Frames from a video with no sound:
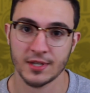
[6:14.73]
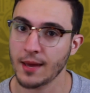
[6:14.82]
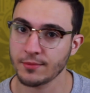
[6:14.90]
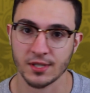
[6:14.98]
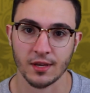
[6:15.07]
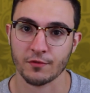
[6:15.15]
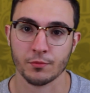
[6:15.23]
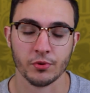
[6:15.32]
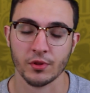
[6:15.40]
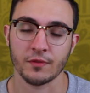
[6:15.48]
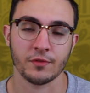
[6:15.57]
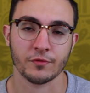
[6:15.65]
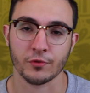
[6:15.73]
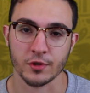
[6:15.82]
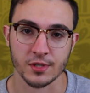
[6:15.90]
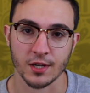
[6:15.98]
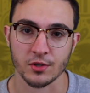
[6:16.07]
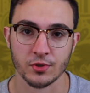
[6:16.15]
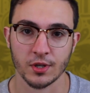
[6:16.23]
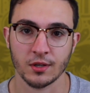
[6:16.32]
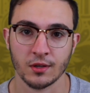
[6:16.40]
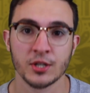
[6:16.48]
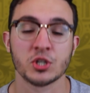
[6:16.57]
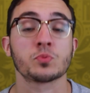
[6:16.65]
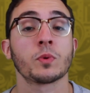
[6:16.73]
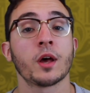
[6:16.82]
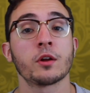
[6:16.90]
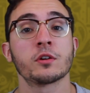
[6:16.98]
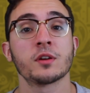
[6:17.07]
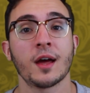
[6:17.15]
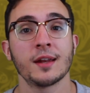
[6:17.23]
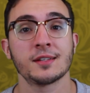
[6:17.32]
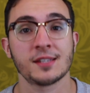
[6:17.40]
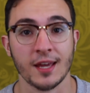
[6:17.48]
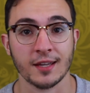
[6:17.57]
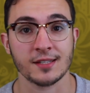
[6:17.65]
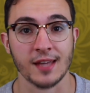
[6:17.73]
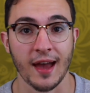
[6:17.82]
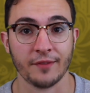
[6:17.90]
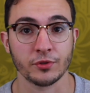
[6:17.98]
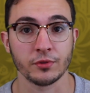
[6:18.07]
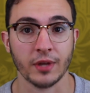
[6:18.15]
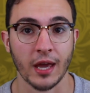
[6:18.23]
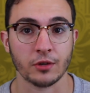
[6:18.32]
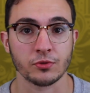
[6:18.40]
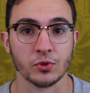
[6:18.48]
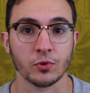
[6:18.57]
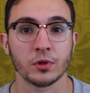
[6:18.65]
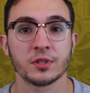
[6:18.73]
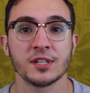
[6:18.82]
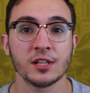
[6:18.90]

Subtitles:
Damn, is he ever prolific for his country. Just 109 seconds after Lukaku scored,